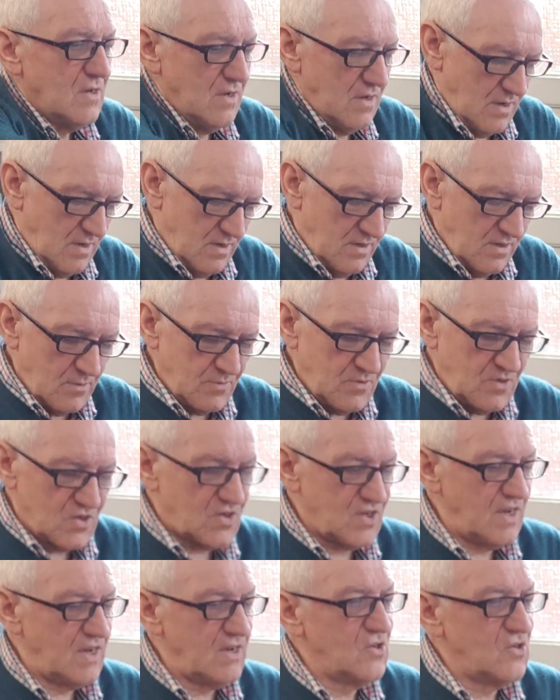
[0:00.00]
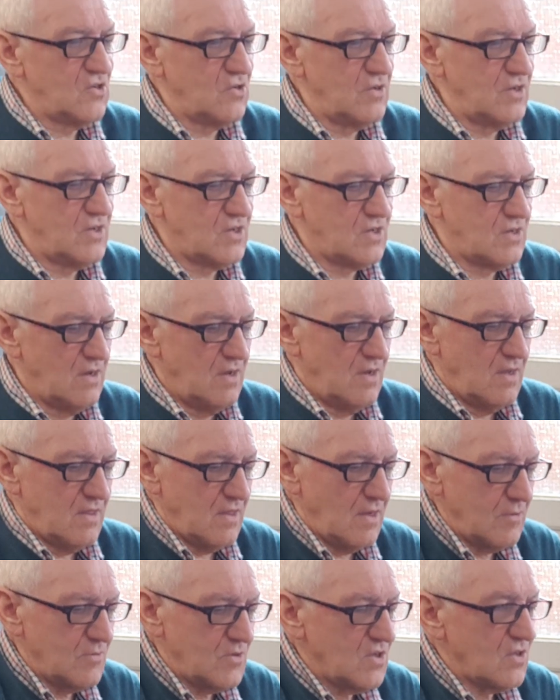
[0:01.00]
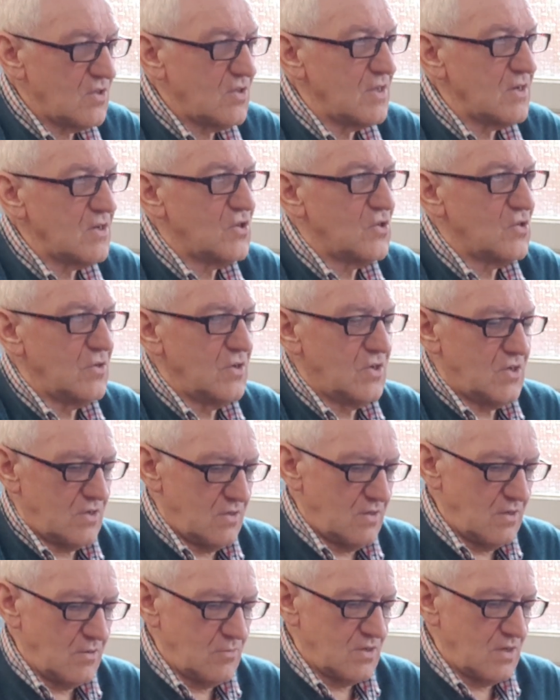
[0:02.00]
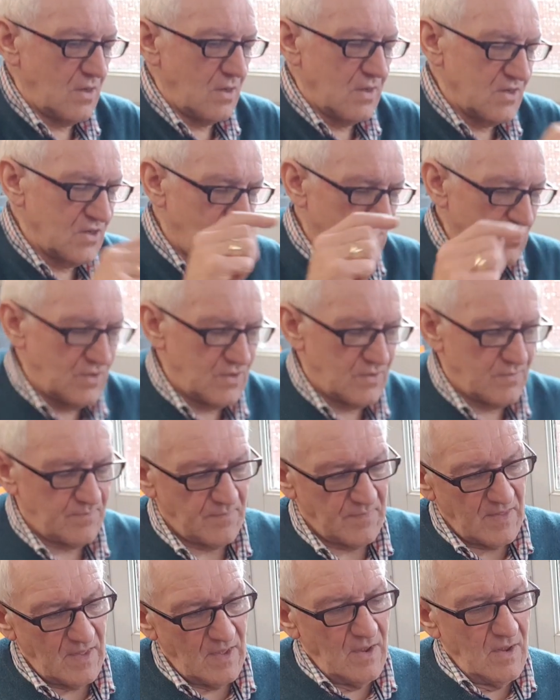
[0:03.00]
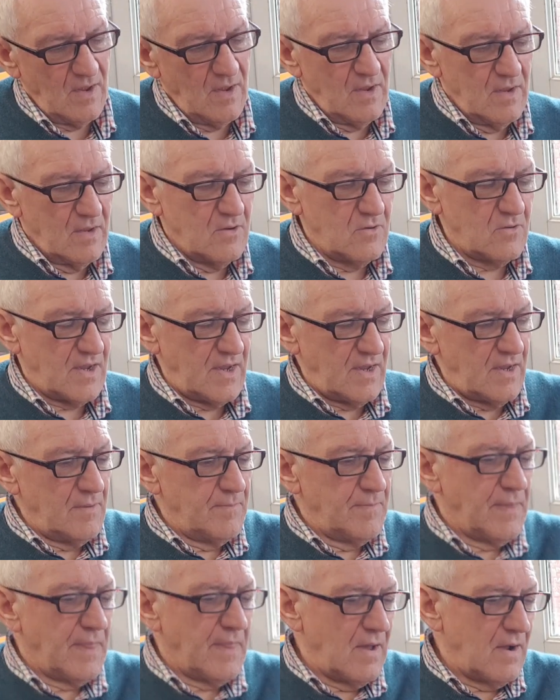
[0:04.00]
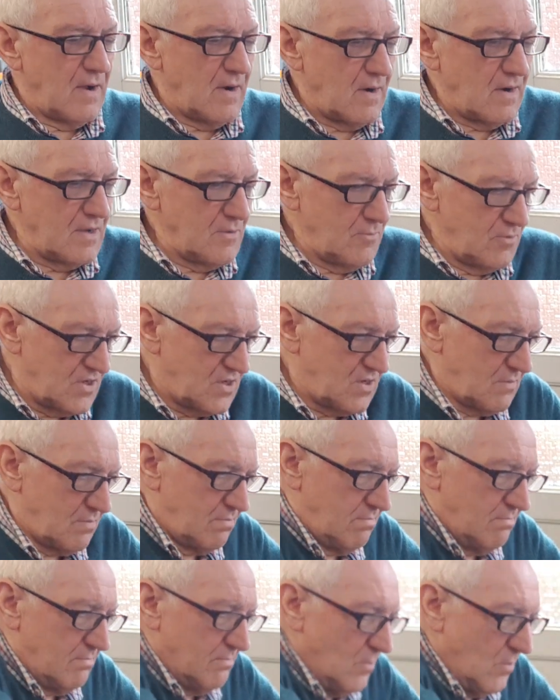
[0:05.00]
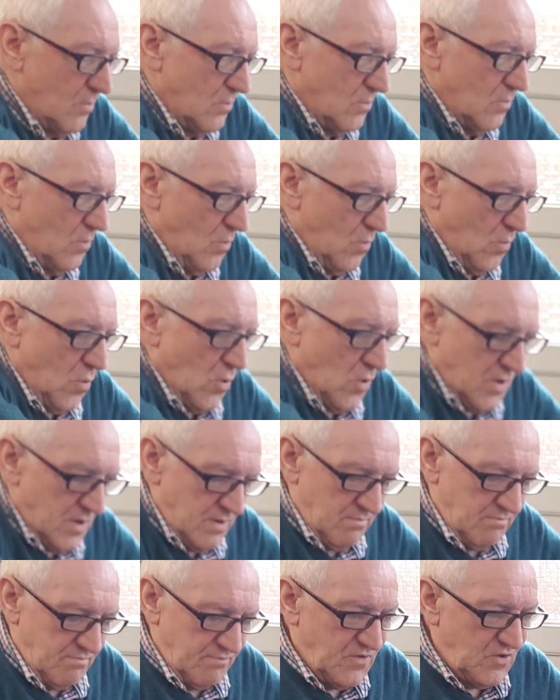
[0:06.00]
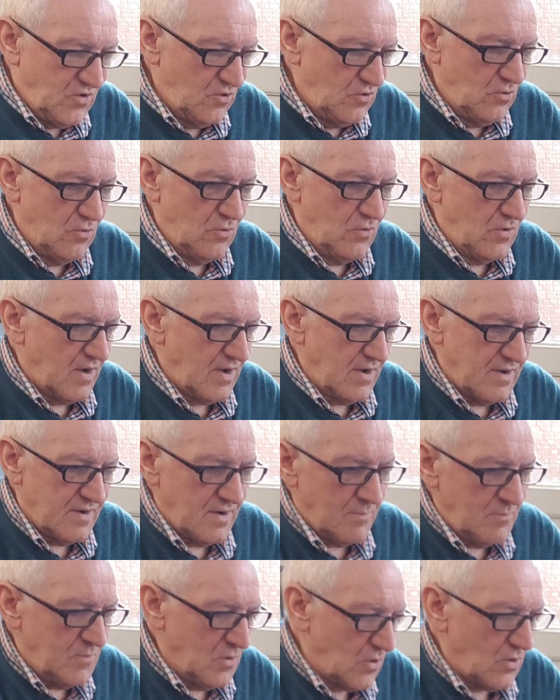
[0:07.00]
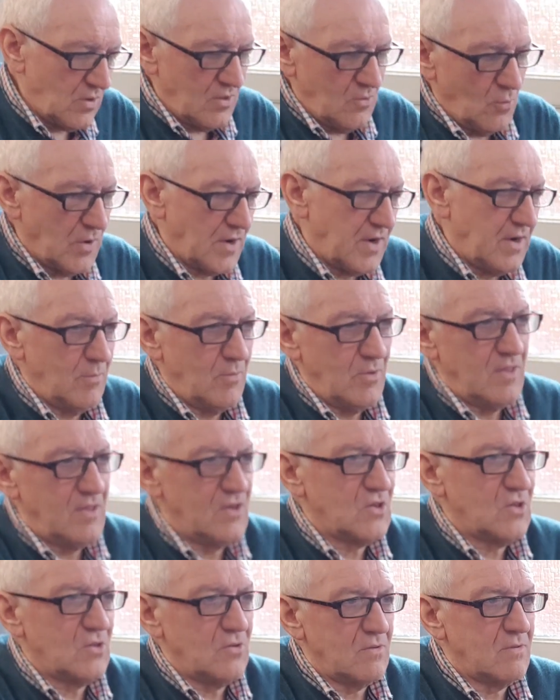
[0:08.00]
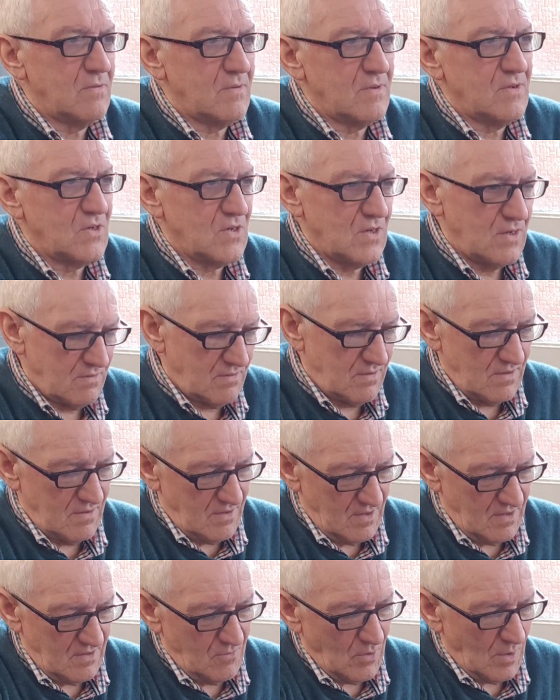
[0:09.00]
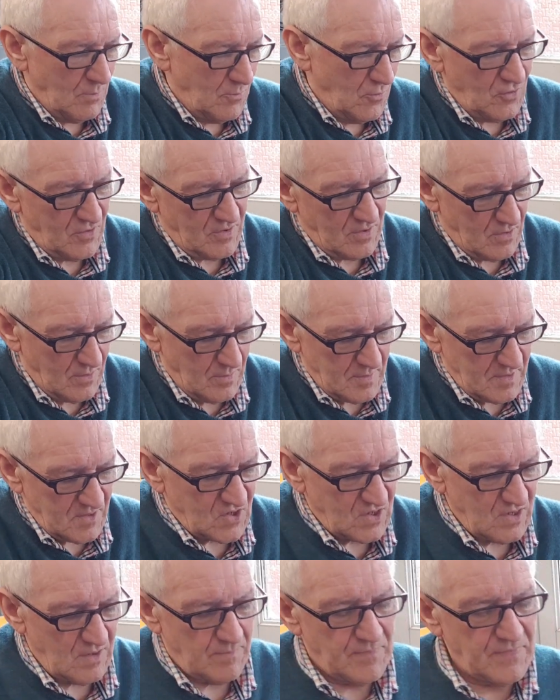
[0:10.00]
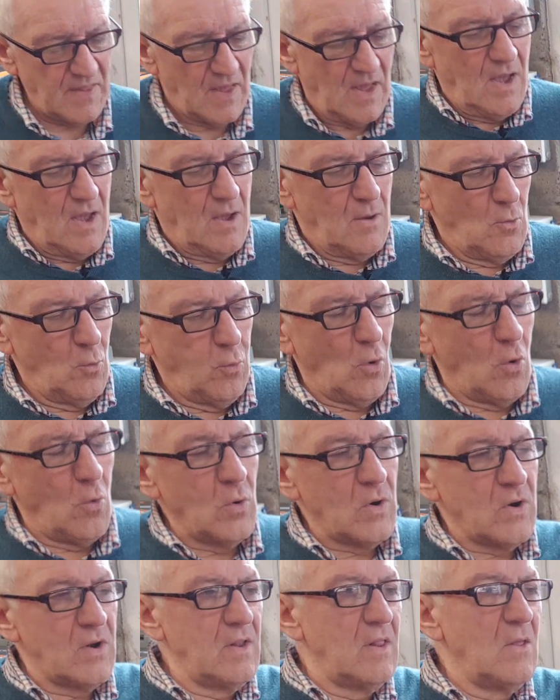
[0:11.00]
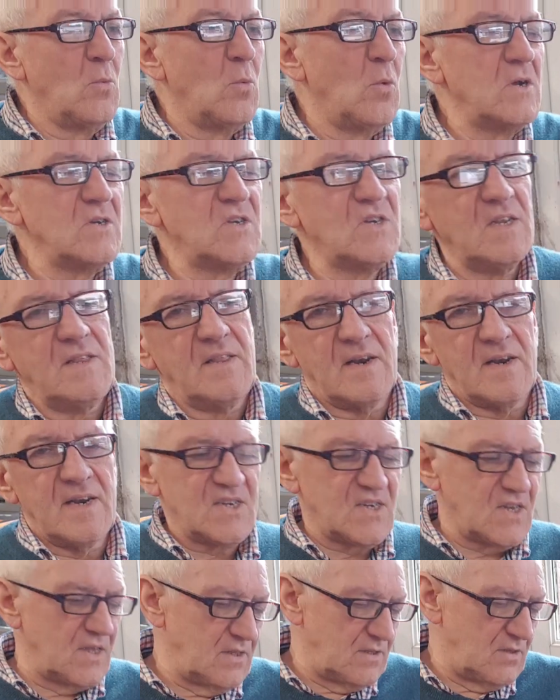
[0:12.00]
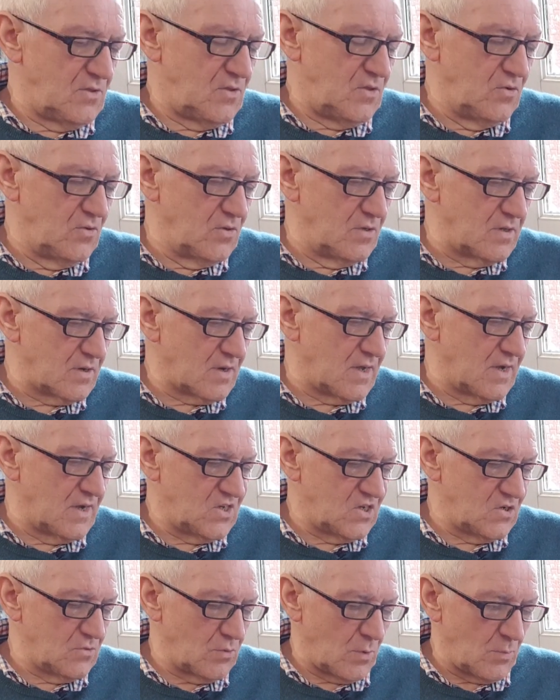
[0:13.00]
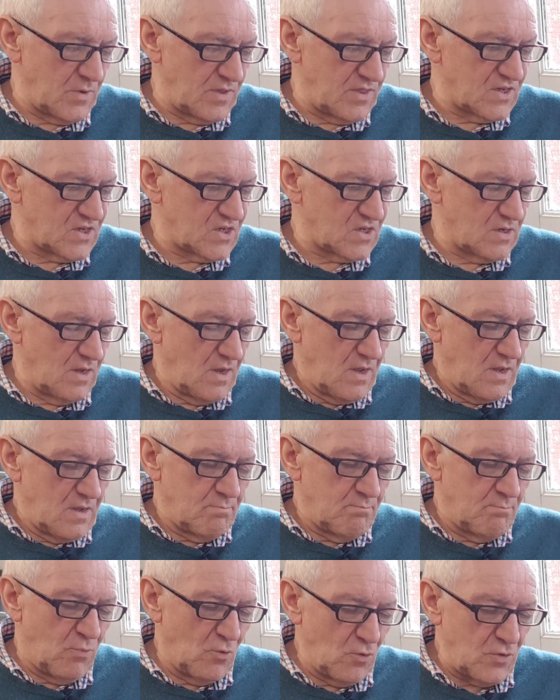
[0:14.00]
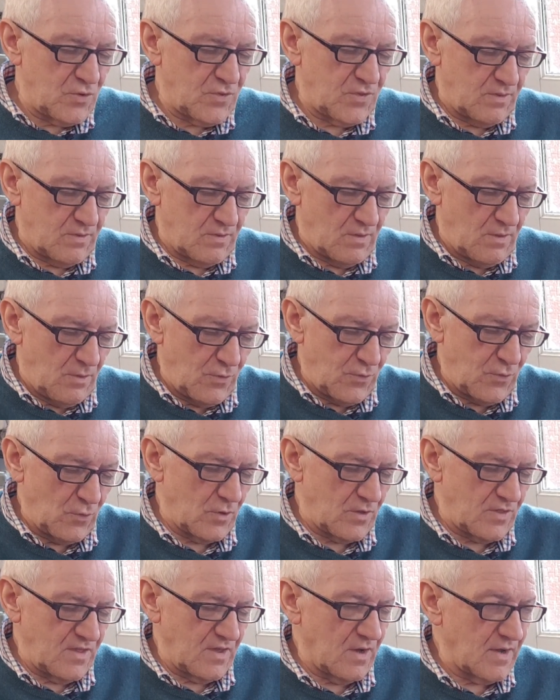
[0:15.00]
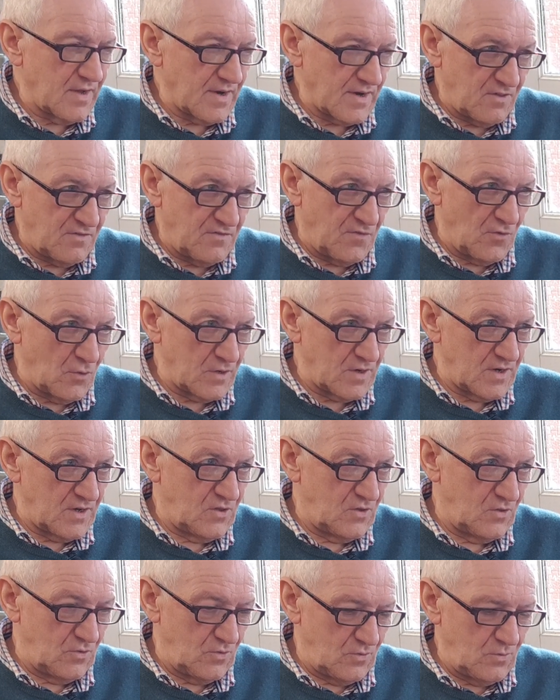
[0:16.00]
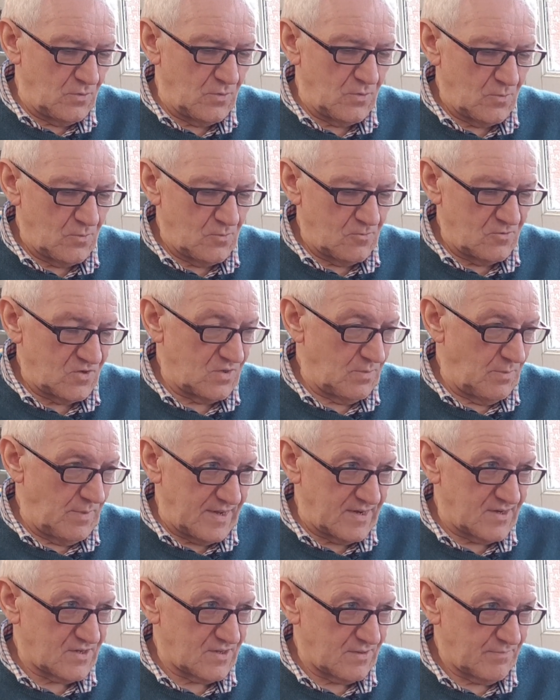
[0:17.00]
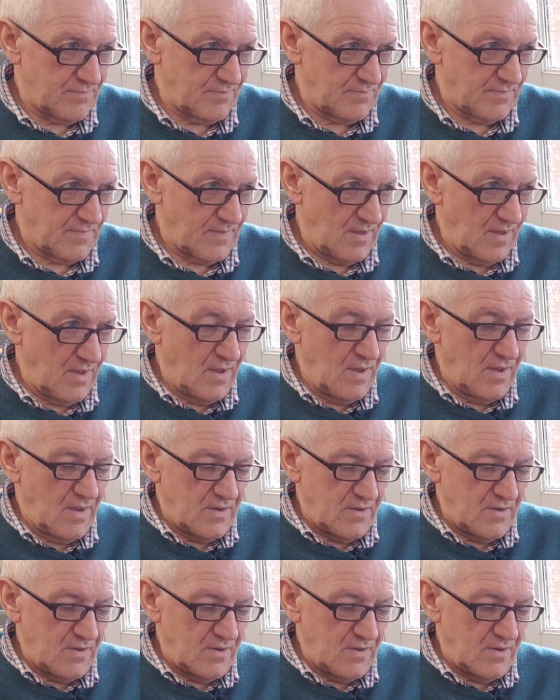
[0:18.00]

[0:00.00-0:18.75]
Yeah. That was your second choice. Yeah. That was your third choice. Yeah. That was your last choice. Yeah. Okay. I was 1, 2, and I'm not really worried about these two, because they were both around about the same. Right. What really was interesting, the two other guys who were with us both thought the RL42 was the best. Yeah.